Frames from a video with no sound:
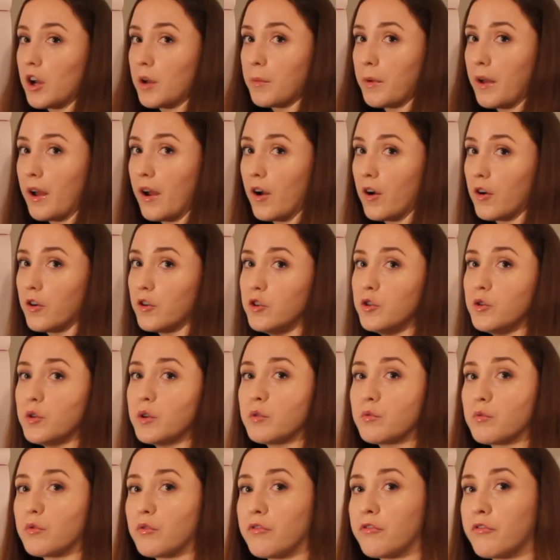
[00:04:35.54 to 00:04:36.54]
about you
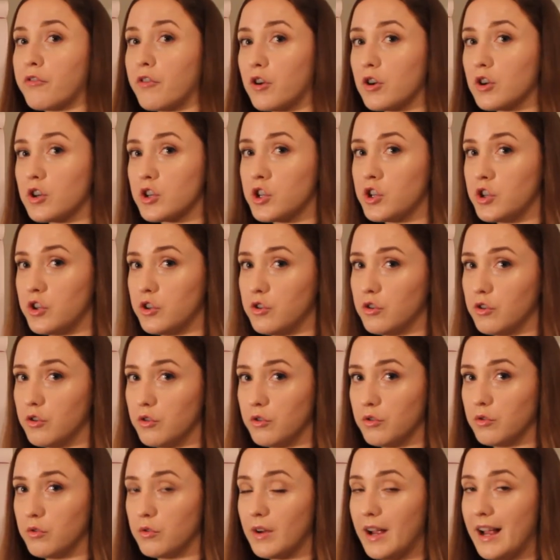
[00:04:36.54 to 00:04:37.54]
can refer
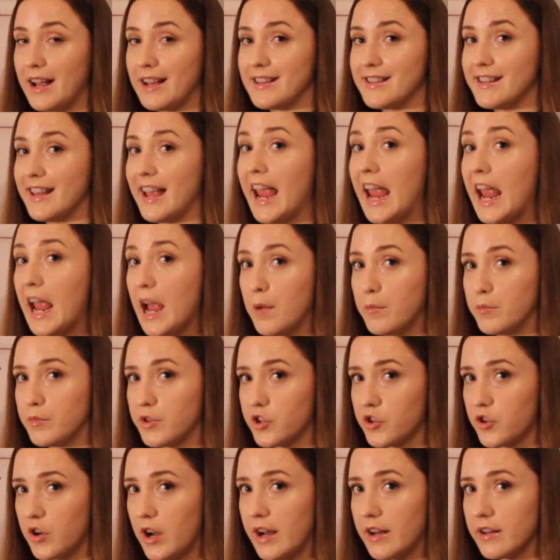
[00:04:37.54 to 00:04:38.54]
to as
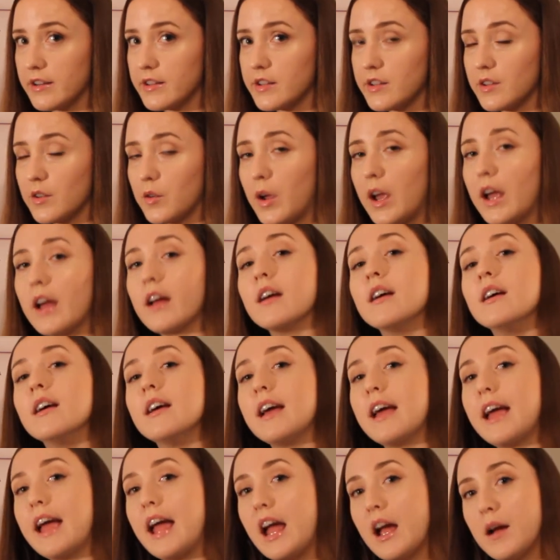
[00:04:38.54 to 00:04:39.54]
hamstrings, okay?
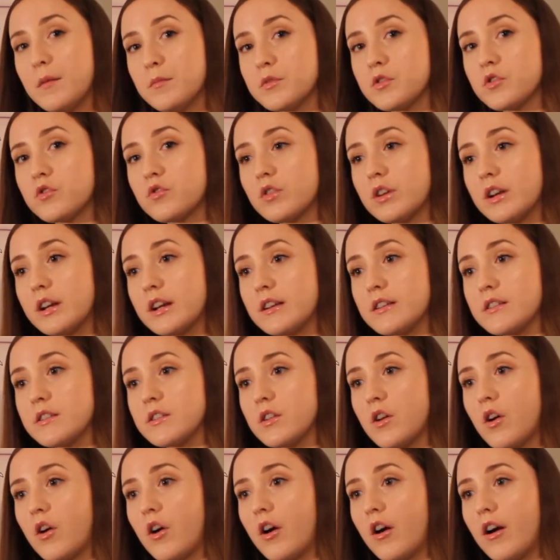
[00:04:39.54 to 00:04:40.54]

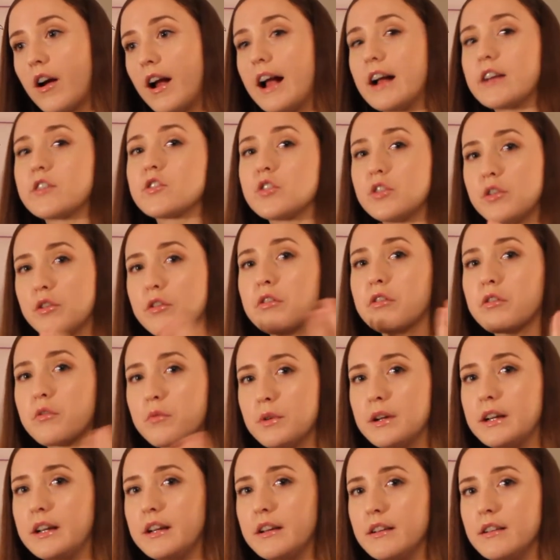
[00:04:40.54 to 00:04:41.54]
Hamstrings are actually
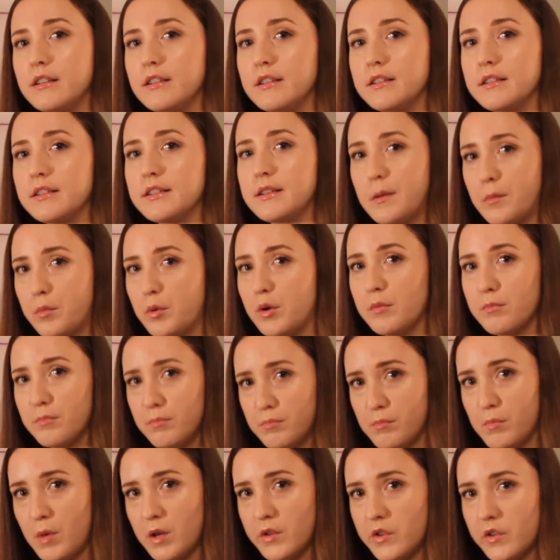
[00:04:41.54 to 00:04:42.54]
3 separate
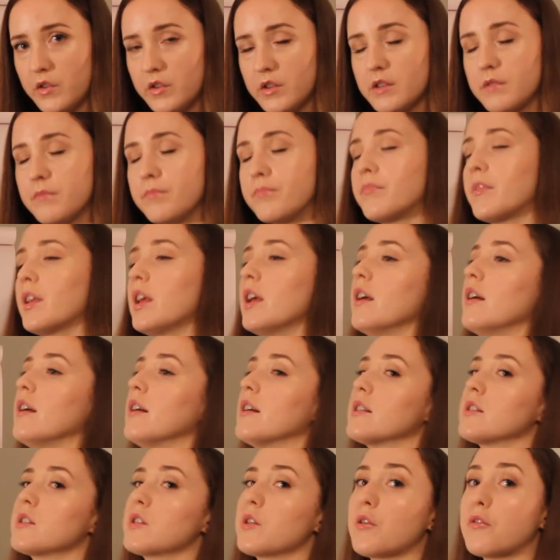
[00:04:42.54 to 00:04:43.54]
muscles.
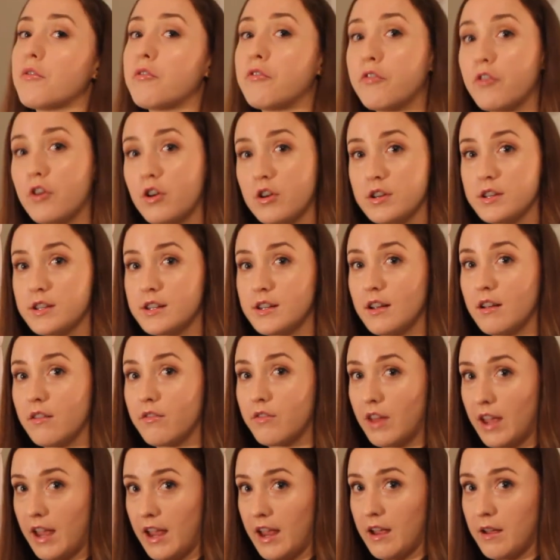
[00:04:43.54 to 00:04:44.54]
So the first of
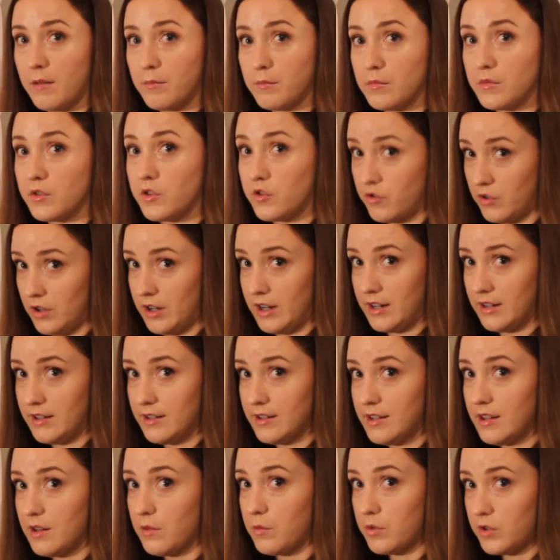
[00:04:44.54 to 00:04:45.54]
the
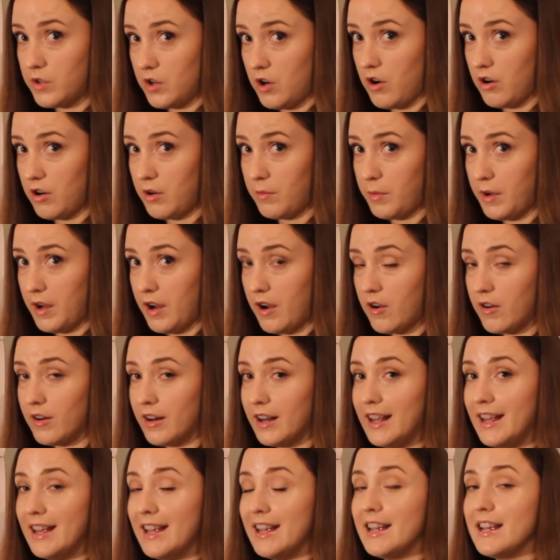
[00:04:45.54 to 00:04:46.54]
hamstrings that we'll talk about
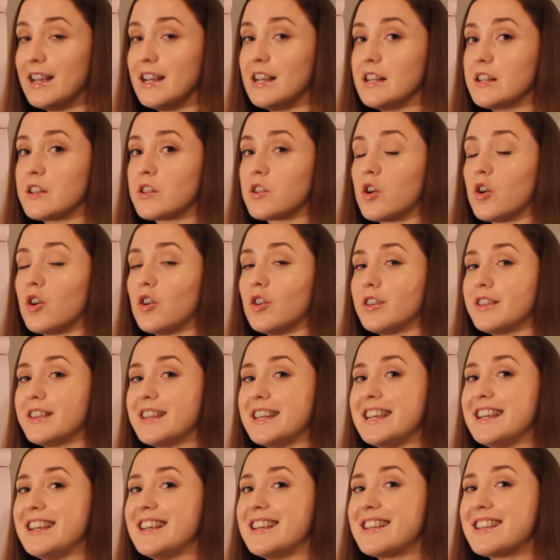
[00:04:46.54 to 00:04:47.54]
is called
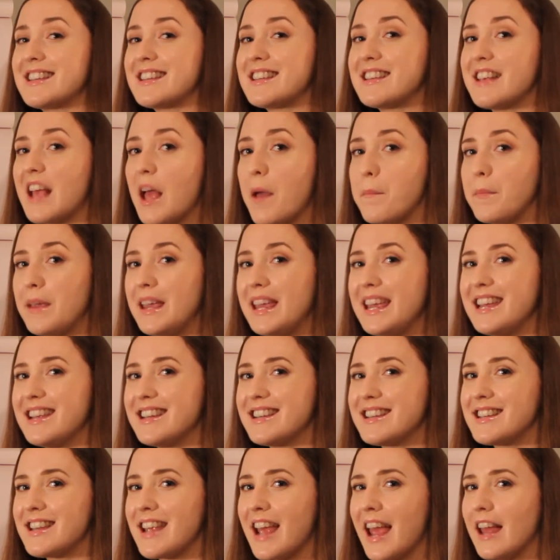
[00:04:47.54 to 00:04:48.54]
the
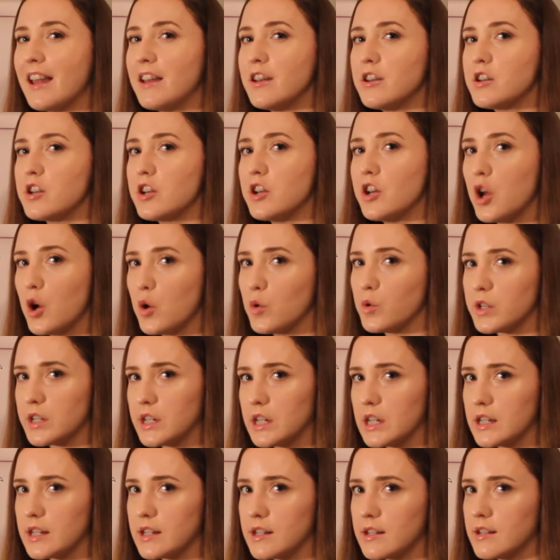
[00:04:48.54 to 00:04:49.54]

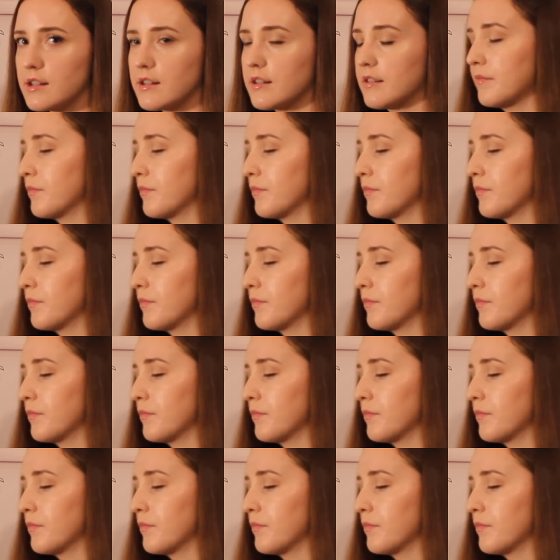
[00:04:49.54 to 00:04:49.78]
semitendinosus,